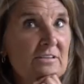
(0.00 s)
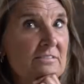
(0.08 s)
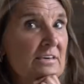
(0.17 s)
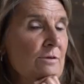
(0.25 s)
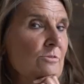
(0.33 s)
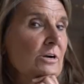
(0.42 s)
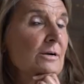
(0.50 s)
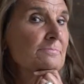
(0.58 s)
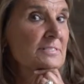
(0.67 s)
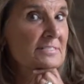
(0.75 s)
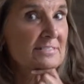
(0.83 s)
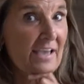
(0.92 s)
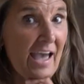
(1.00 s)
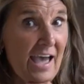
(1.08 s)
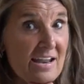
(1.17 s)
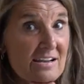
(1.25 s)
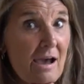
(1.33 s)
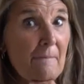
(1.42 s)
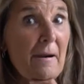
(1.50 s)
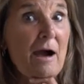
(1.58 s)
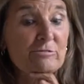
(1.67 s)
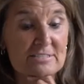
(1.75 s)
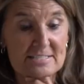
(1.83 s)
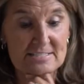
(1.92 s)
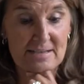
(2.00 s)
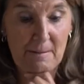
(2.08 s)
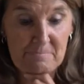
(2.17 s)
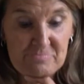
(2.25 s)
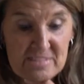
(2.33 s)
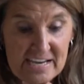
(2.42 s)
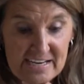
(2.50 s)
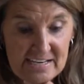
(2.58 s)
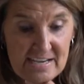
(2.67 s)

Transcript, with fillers: they were upset about something.